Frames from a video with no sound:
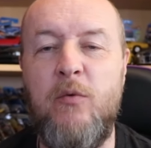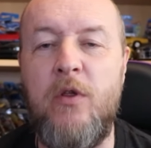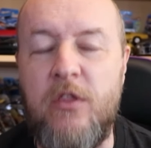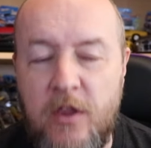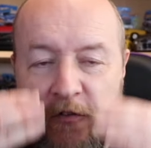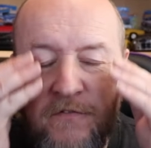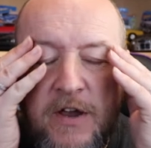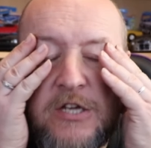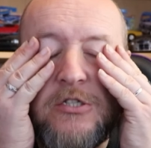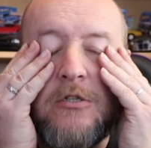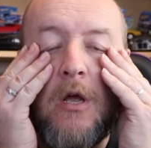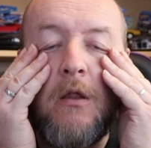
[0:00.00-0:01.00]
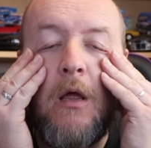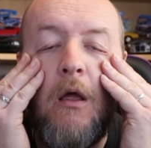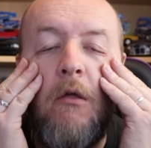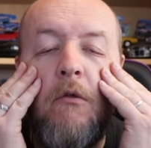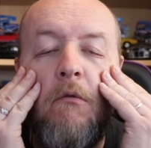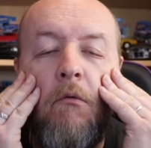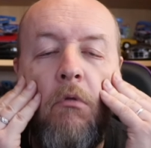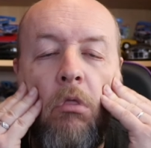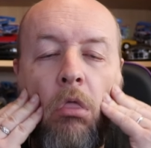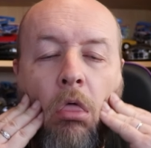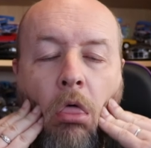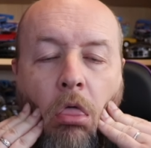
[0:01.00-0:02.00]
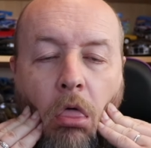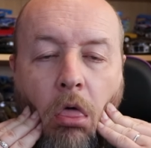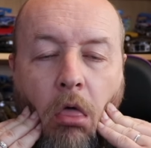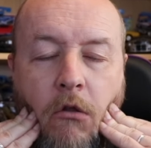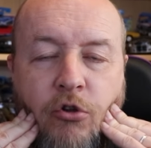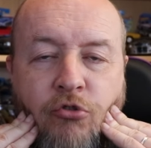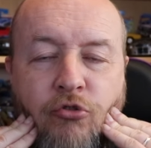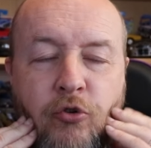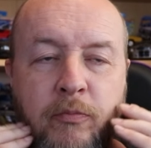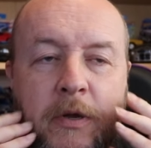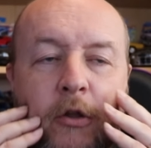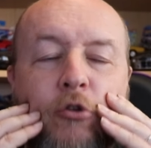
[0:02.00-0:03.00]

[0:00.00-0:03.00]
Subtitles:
whether their face is like that, drooping.